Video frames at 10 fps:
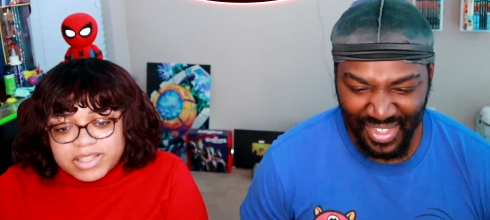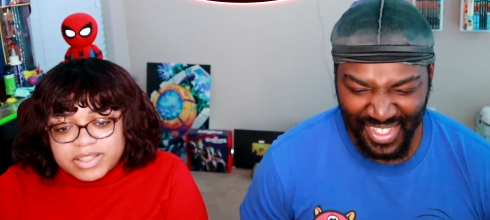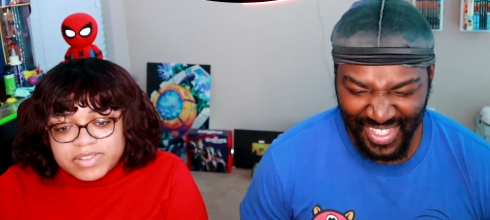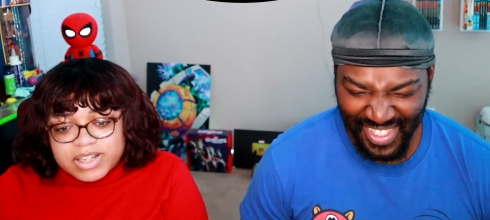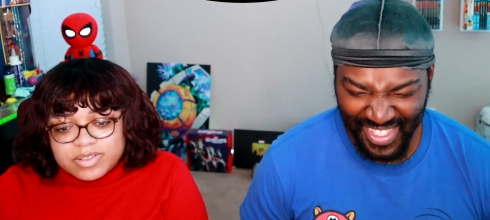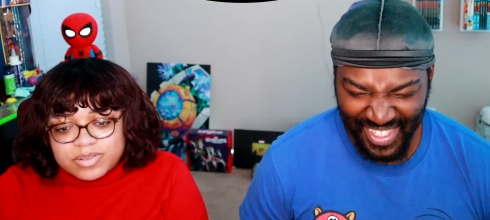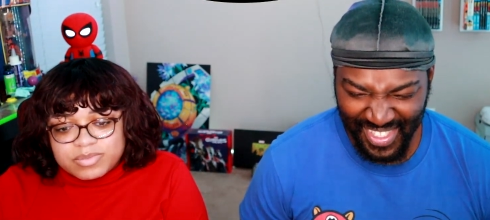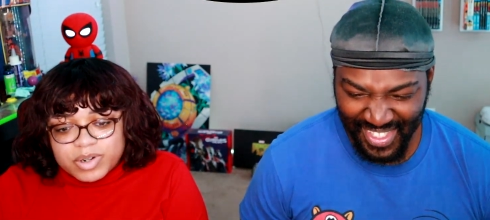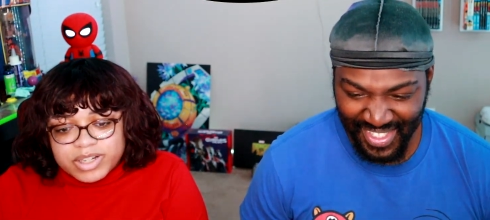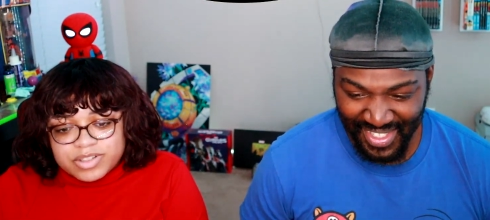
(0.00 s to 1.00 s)
Speaker 1: give that
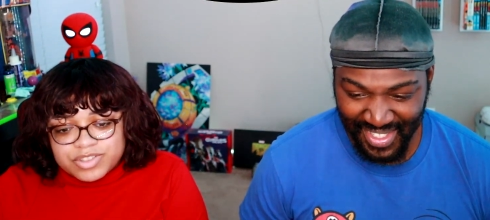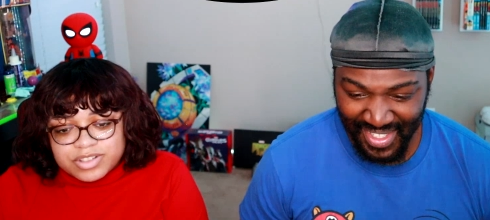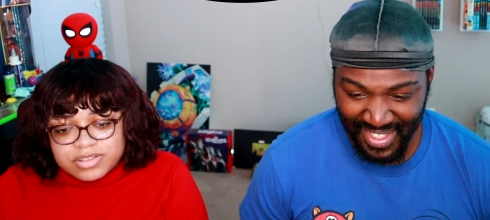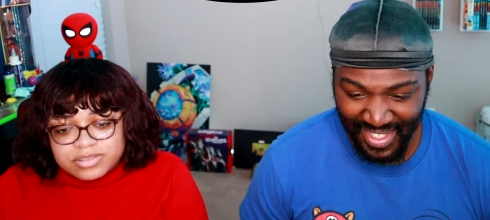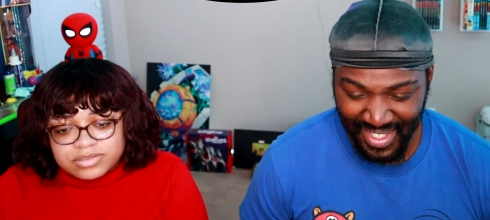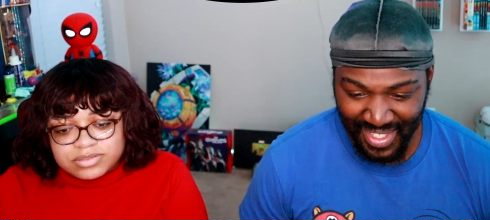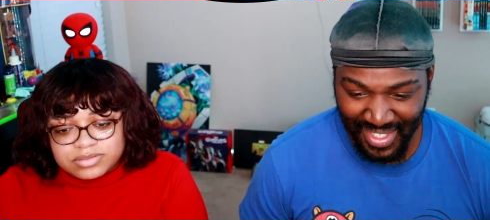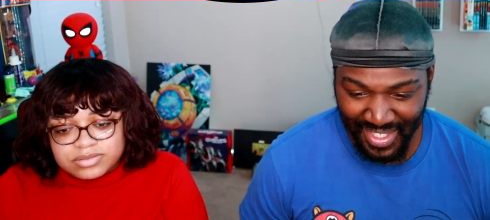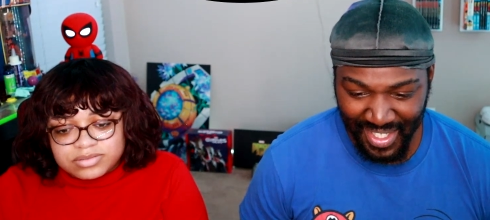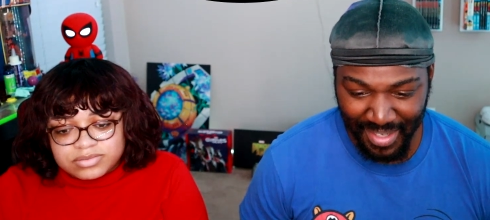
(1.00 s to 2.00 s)
dude more energy.
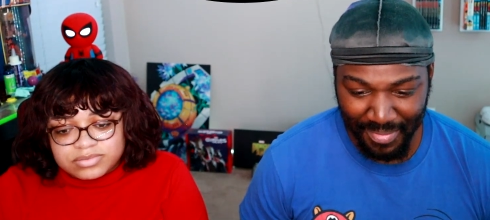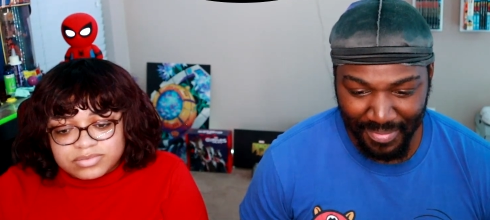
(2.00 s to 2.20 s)
Yeah.